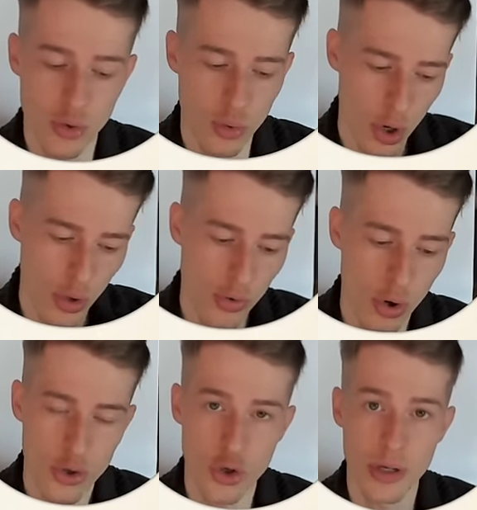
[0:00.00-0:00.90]
To
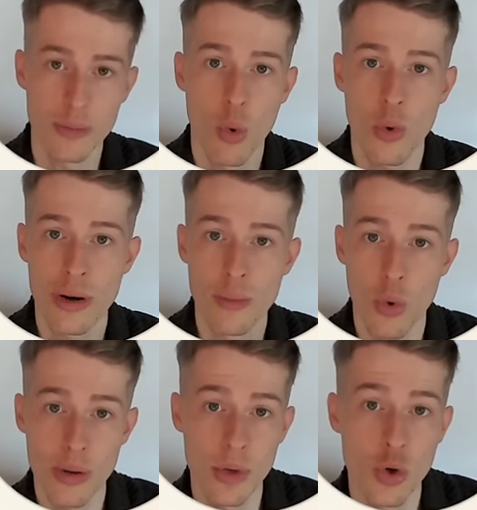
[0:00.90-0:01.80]
nurture it more and
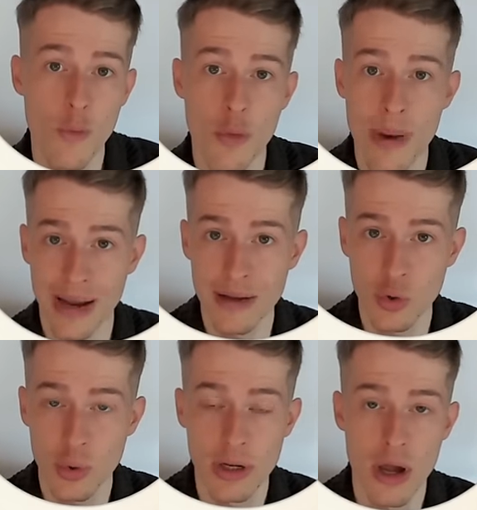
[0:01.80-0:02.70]
more and maneuver back
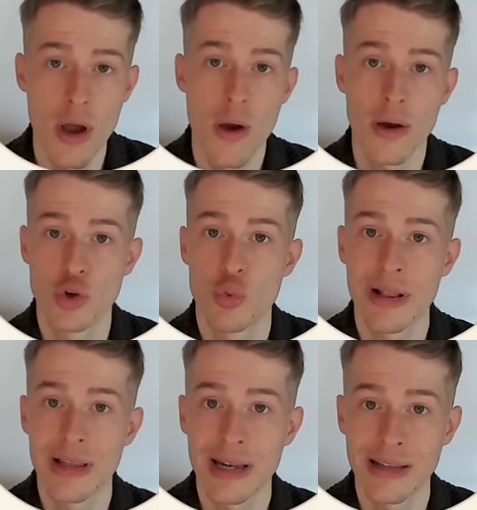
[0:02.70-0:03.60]
into it and
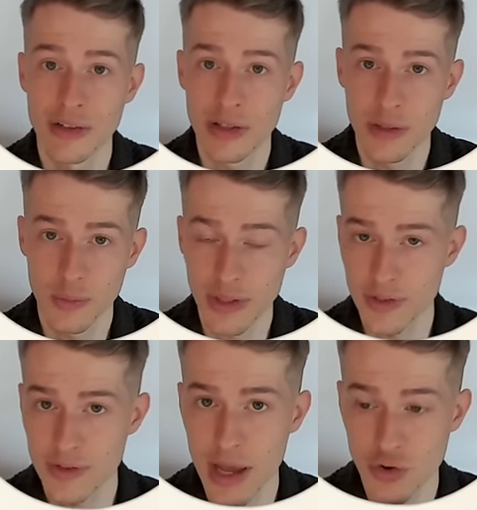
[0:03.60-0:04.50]
dwell in it until it
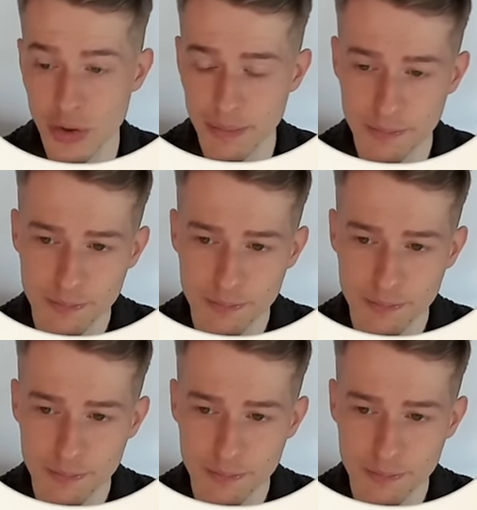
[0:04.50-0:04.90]
feels natural.